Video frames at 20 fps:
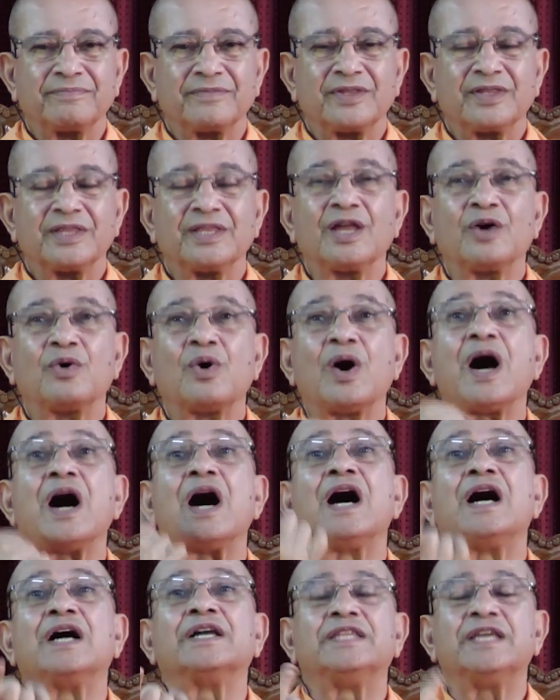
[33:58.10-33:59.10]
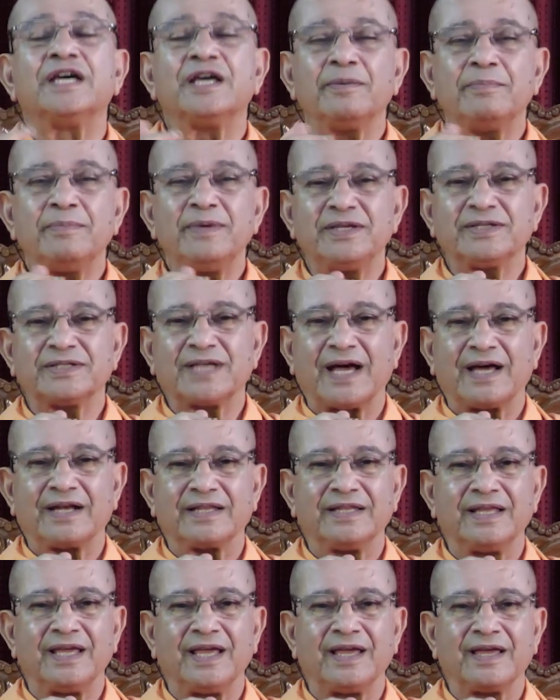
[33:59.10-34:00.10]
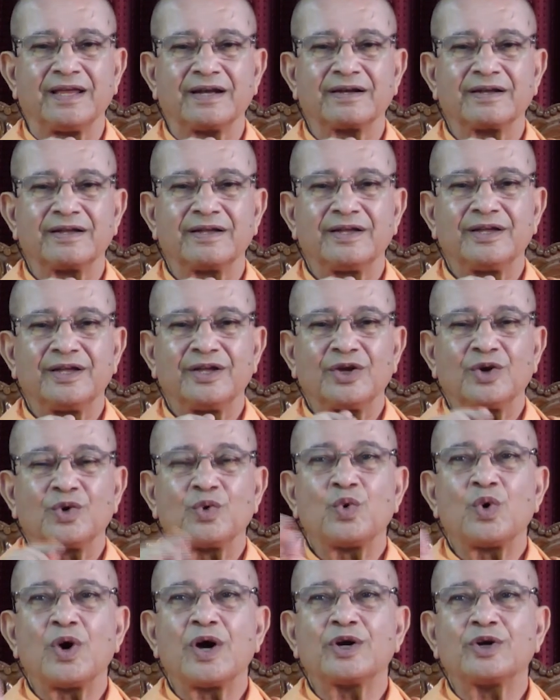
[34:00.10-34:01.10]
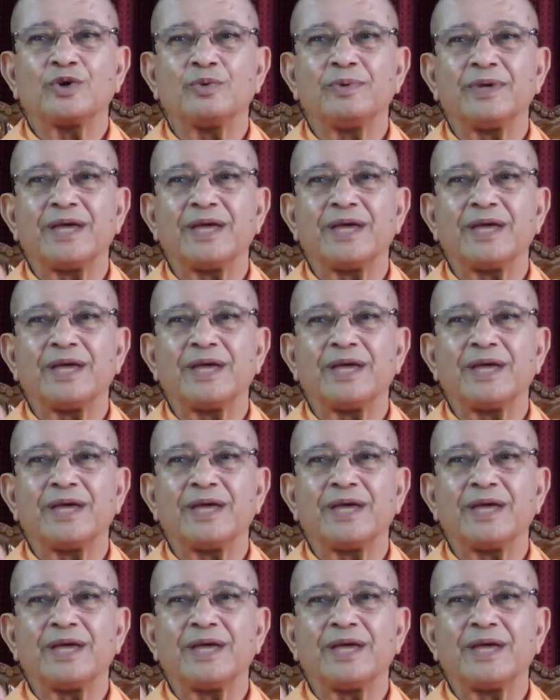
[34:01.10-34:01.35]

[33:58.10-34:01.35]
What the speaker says: Now, adharmis are there who are to be